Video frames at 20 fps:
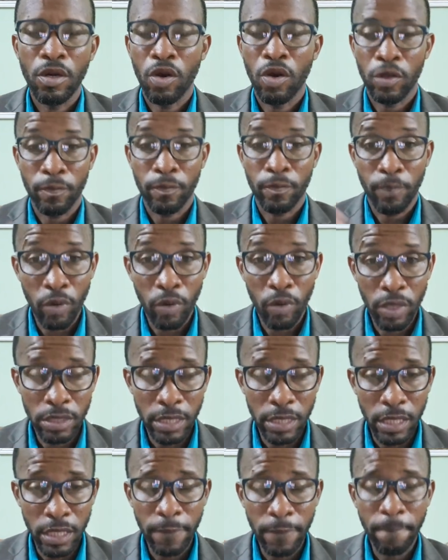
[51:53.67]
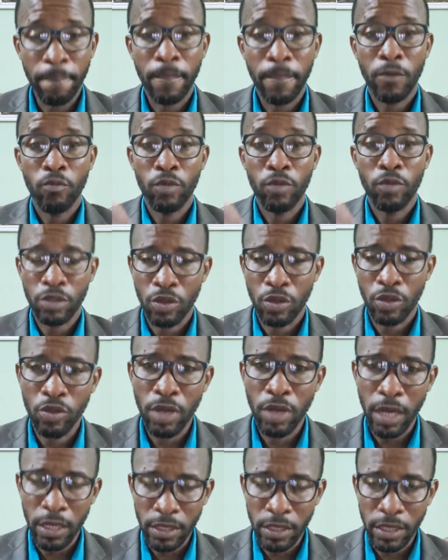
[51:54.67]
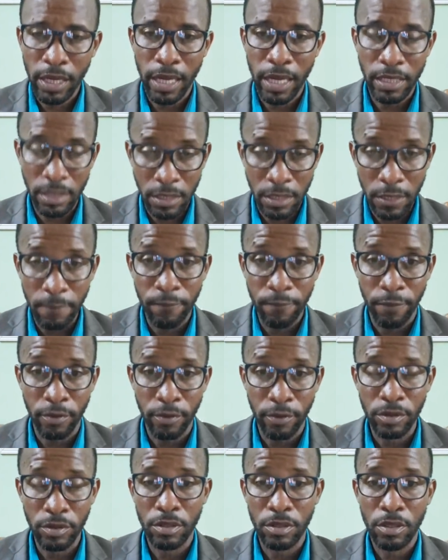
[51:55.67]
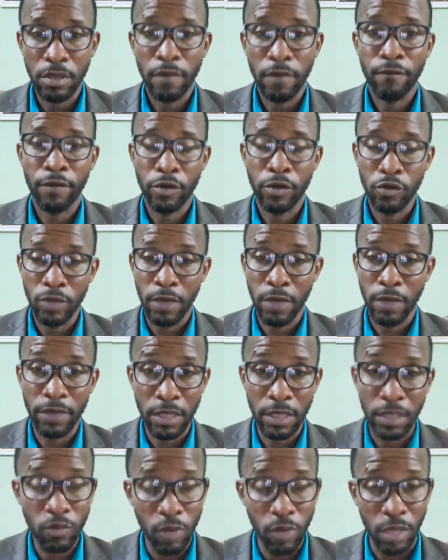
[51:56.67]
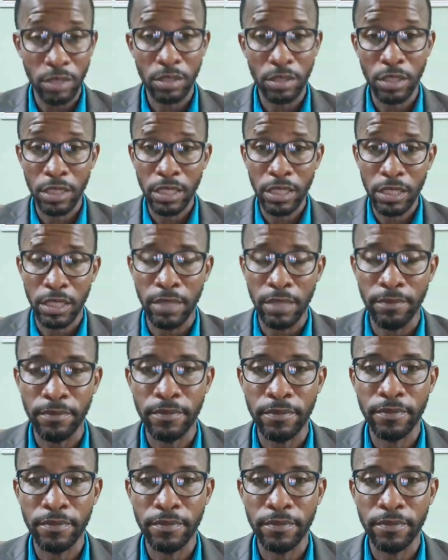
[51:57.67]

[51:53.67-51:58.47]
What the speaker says: on polling day will go and cast their vote for whoever they want to lead them.